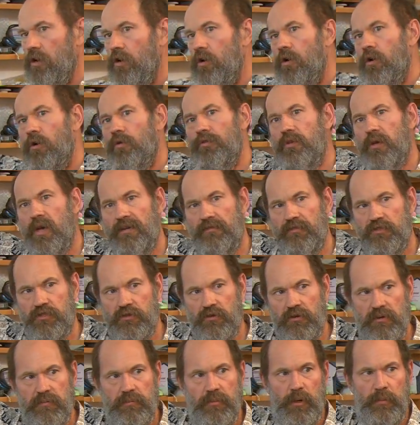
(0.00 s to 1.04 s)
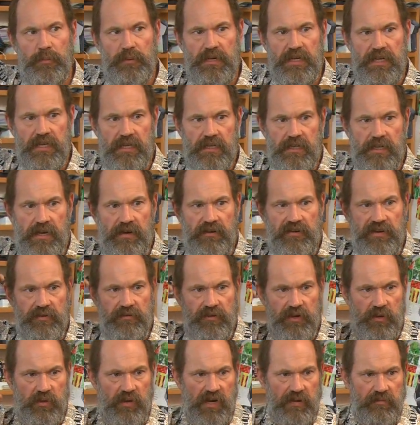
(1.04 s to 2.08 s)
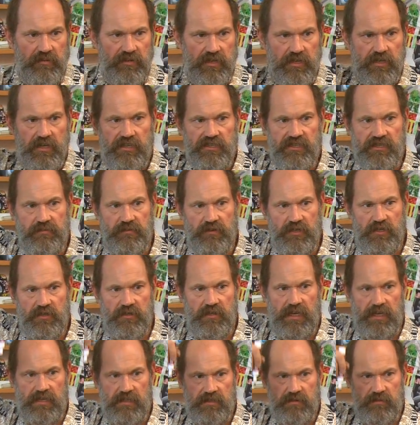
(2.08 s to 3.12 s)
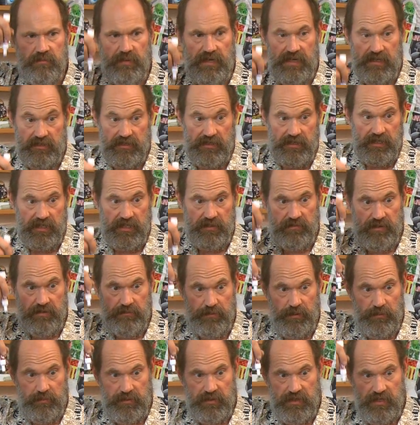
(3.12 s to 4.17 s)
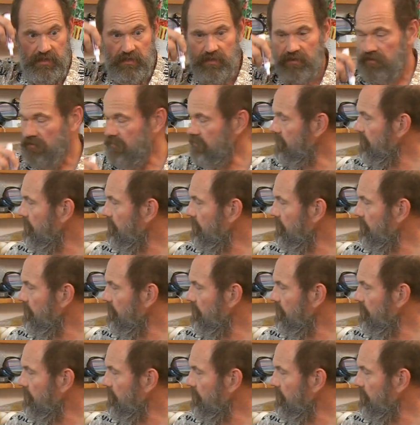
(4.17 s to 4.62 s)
a hole, you have a certain perpendicularity requirement. The customer expects things to be perpendicular.